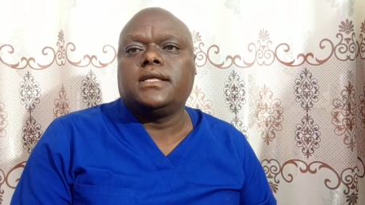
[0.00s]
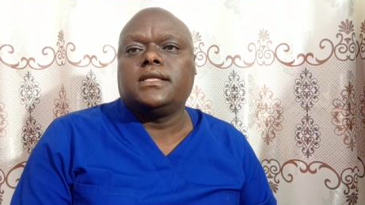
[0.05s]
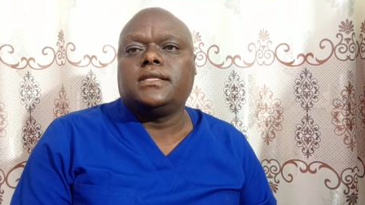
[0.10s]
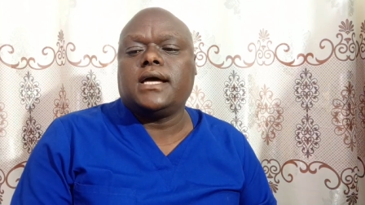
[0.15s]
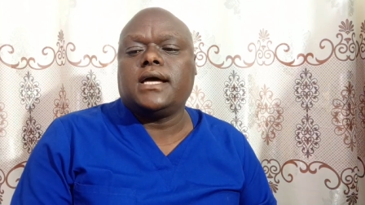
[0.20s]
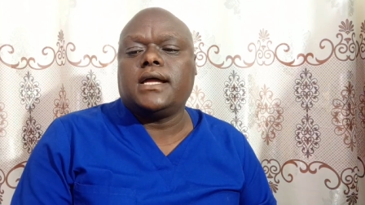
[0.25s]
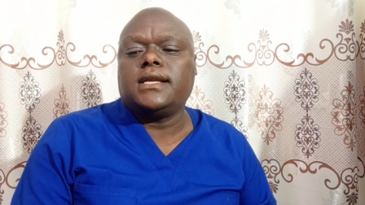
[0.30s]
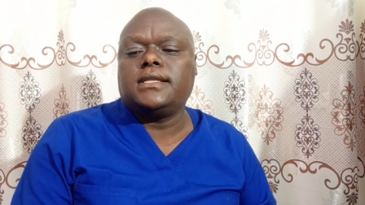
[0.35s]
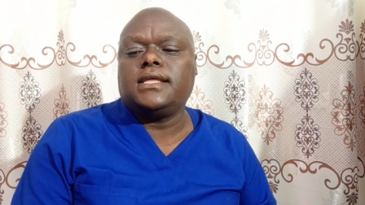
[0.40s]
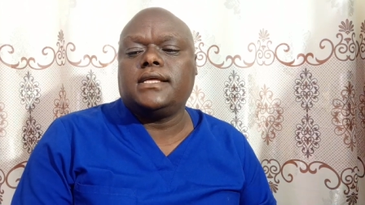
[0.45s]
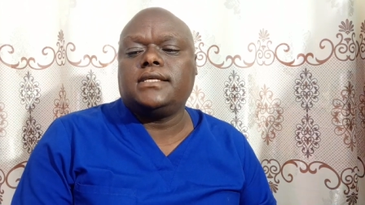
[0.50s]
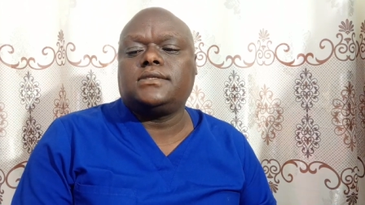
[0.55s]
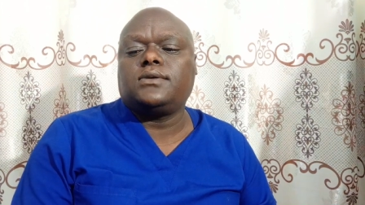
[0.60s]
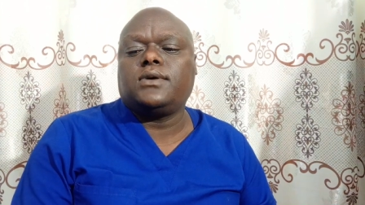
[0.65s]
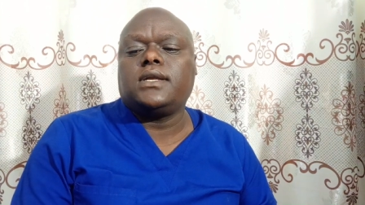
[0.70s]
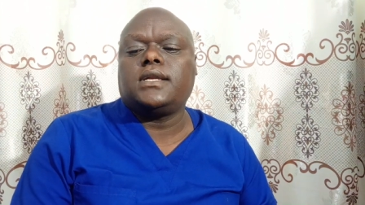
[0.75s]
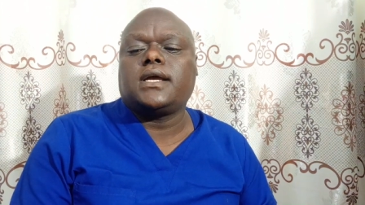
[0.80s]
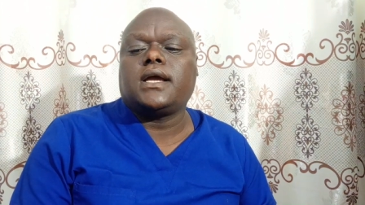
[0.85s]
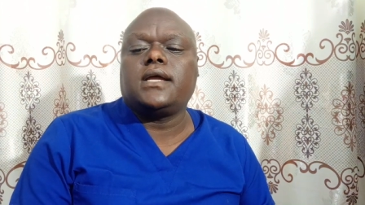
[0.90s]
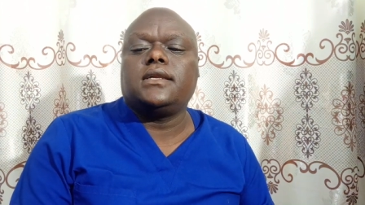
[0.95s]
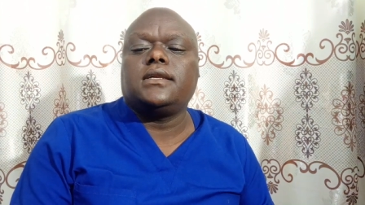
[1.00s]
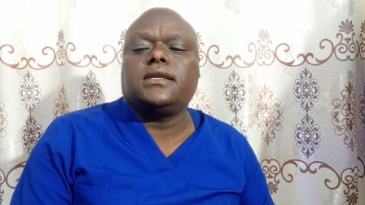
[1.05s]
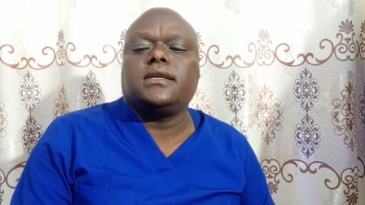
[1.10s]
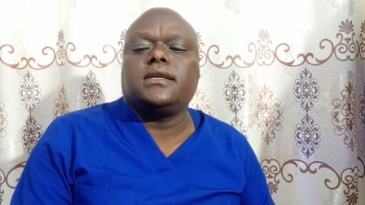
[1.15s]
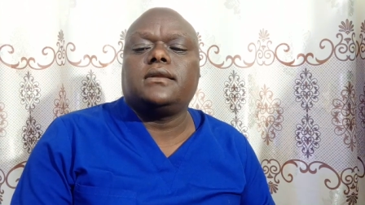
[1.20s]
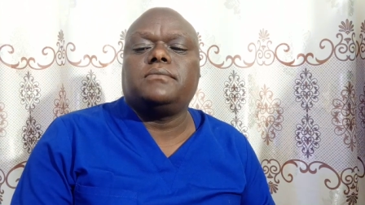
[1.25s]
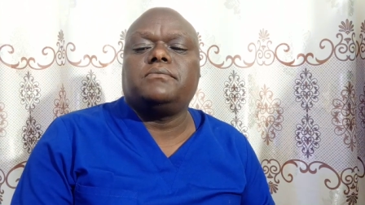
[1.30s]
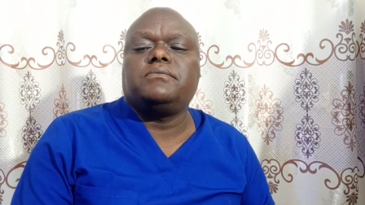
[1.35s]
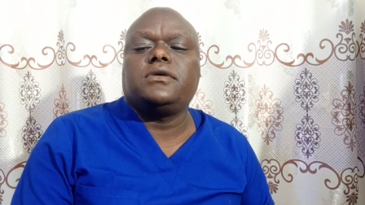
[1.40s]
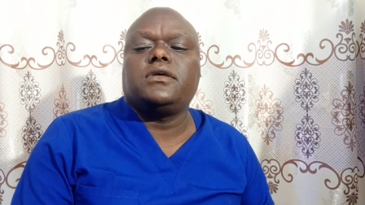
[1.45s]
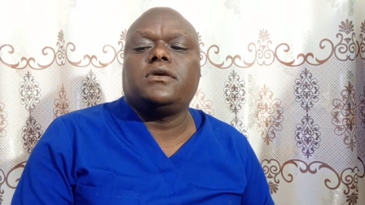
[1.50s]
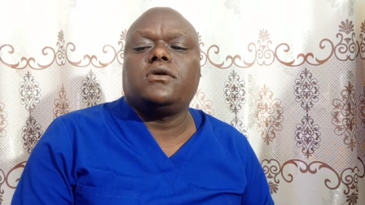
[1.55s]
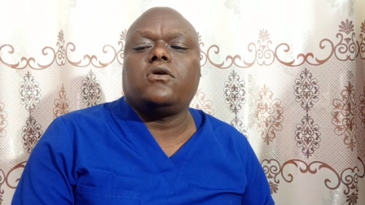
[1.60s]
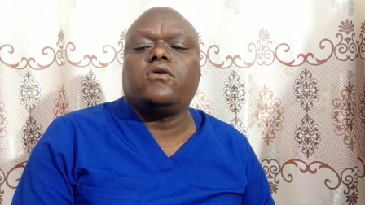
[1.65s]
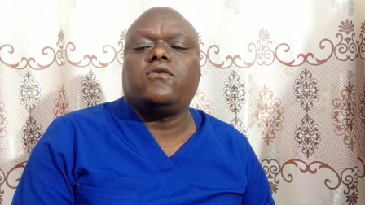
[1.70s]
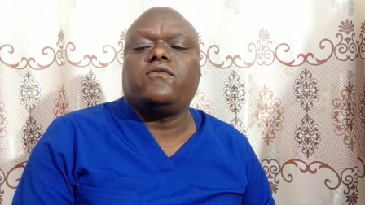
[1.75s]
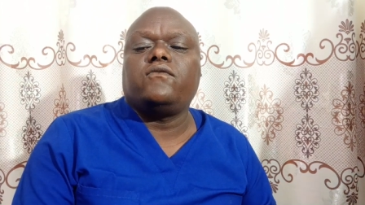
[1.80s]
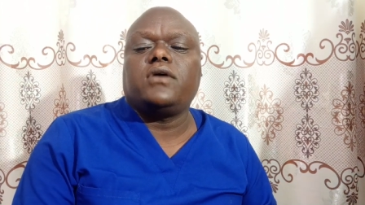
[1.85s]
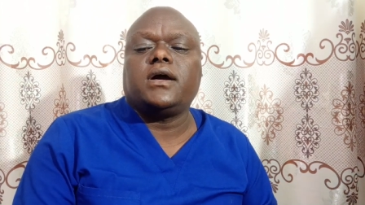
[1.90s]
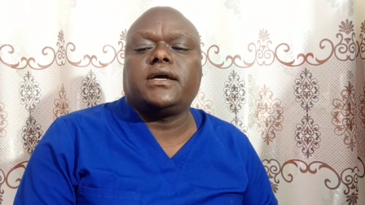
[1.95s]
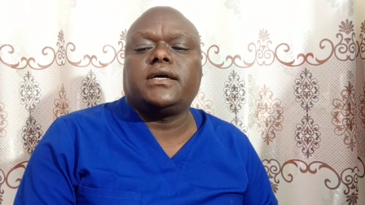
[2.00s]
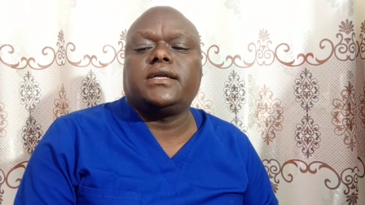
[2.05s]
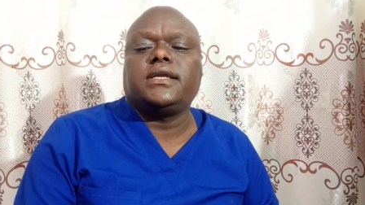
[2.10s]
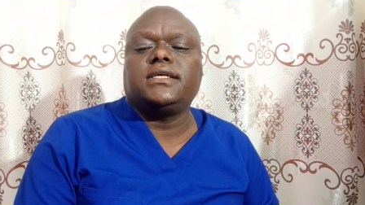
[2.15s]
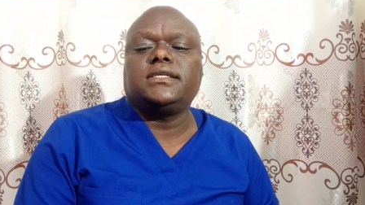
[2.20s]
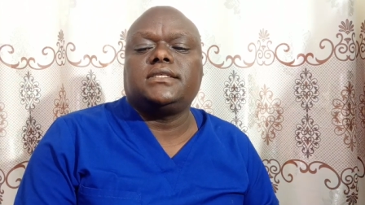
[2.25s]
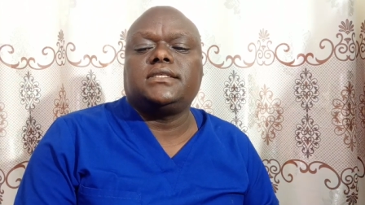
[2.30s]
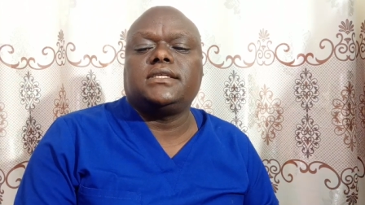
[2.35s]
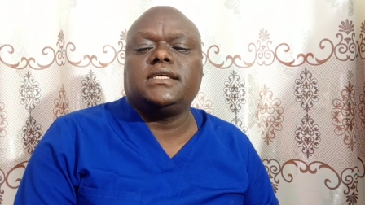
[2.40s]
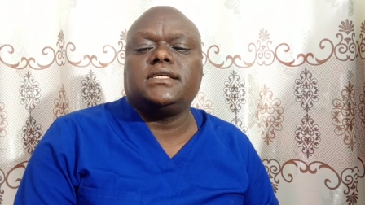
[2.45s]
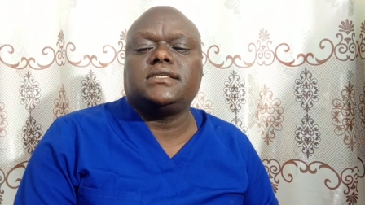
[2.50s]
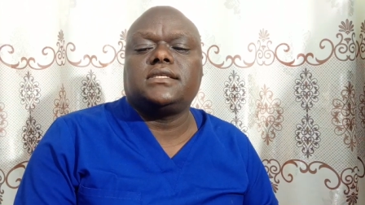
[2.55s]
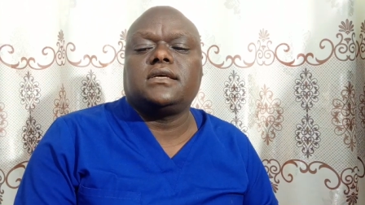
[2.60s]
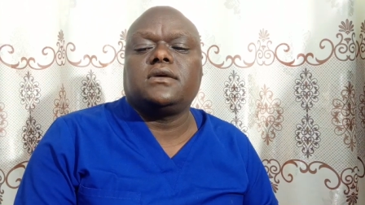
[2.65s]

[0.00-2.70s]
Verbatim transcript: And this one can be of a uh, great risk,